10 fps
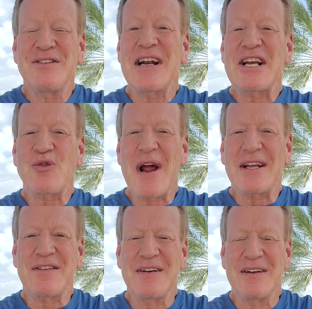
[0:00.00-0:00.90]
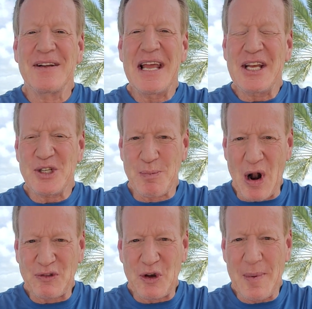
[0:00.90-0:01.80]
Today's rant is
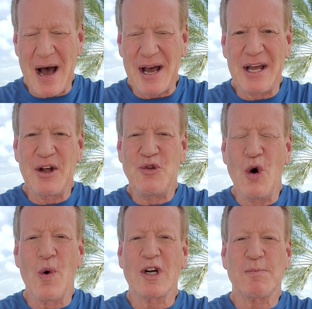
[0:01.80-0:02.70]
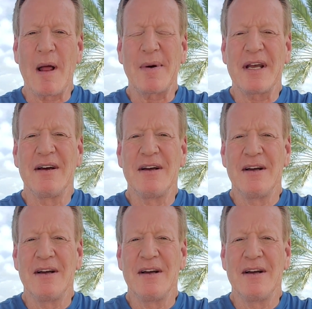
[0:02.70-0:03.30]
brought to you by New Works Plumbing